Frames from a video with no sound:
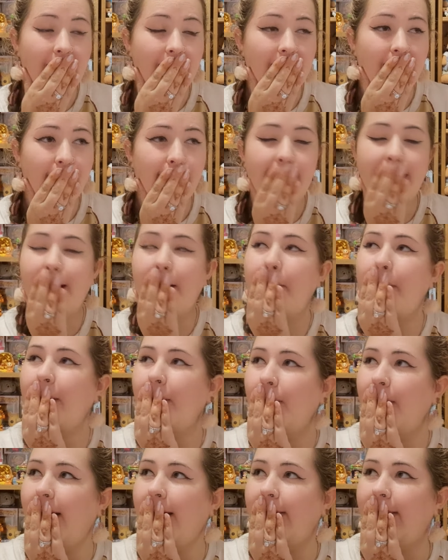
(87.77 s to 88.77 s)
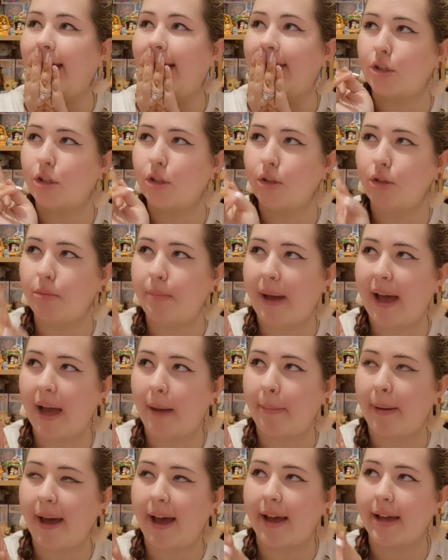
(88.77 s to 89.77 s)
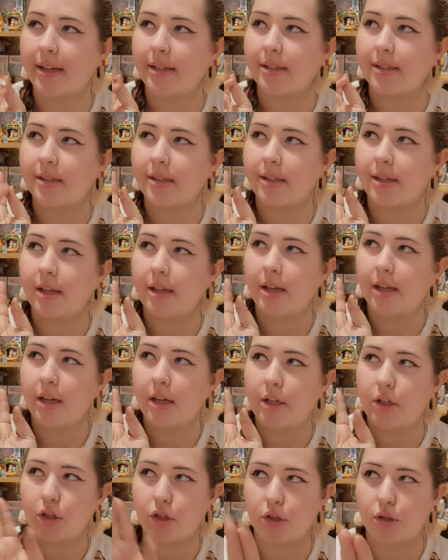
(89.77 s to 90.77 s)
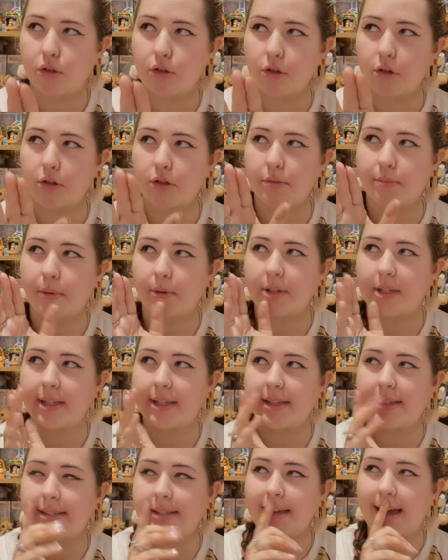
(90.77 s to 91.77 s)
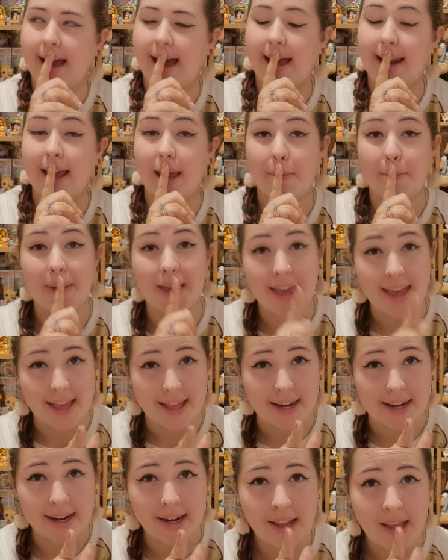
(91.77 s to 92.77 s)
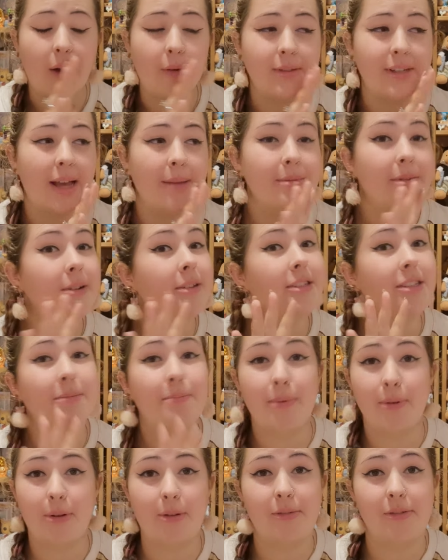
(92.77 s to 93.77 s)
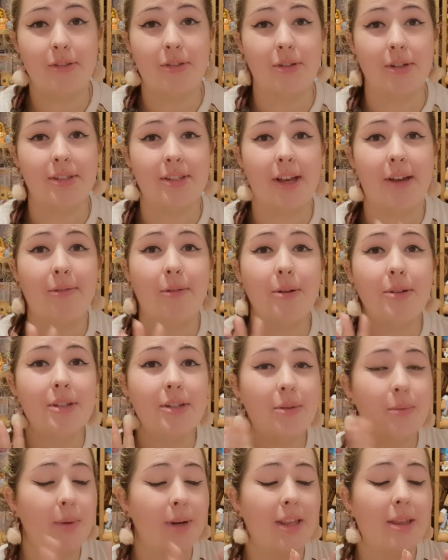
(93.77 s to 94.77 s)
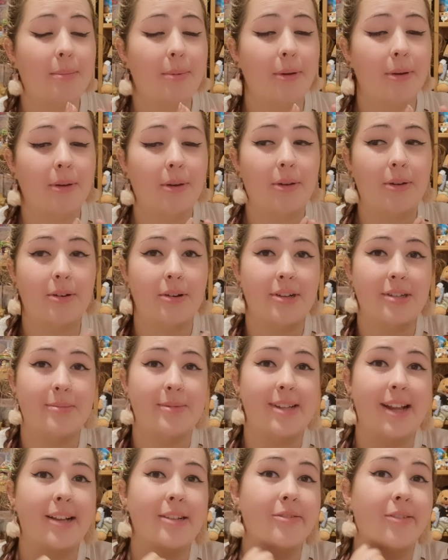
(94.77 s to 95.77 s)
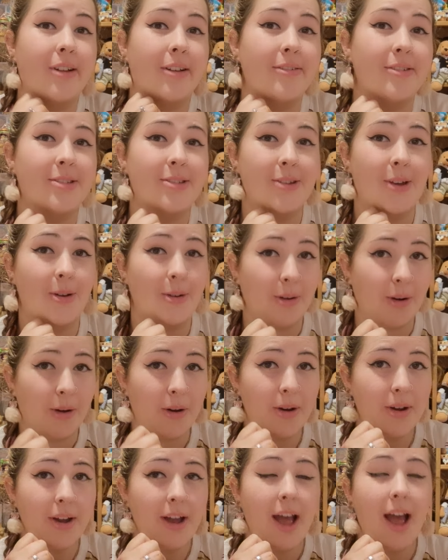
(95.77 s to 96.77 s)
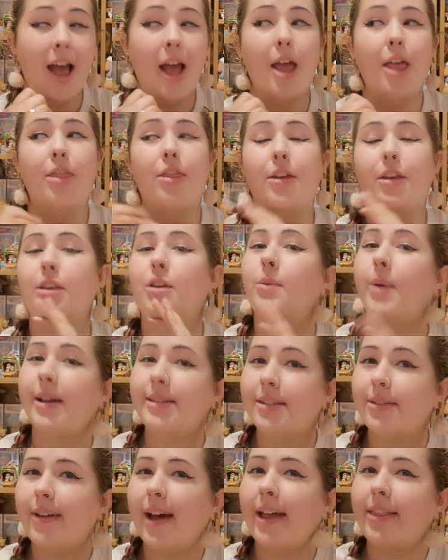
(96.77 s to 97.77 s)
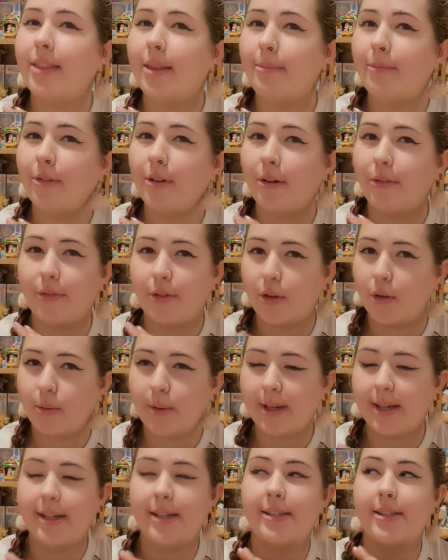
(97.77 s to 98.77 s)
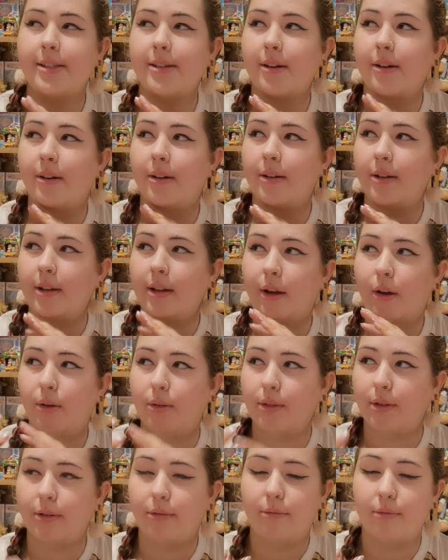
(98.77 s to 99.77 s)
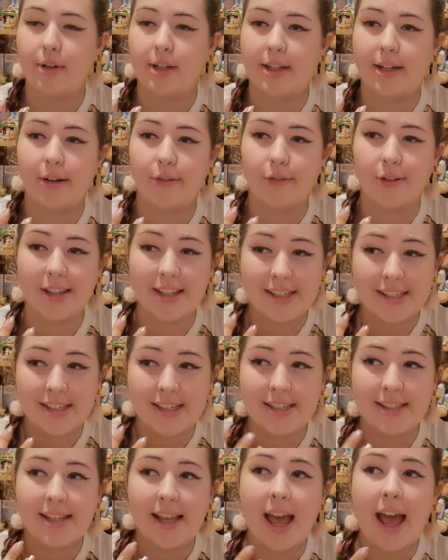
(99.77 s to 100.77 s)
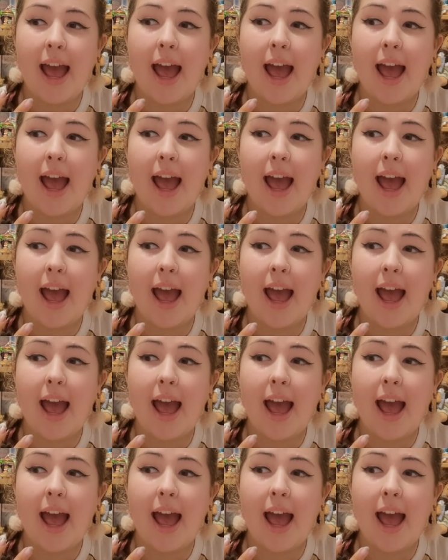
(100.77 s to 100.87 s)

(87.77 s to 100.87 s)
oh, how many were there? Two backpacks, two crossbodies, and a pin. I was absolutely spoiled for choice. I've wanted a Winnie the Pooh Christmas Loungefly for so long. The US have had them for a few years on the yearly releases,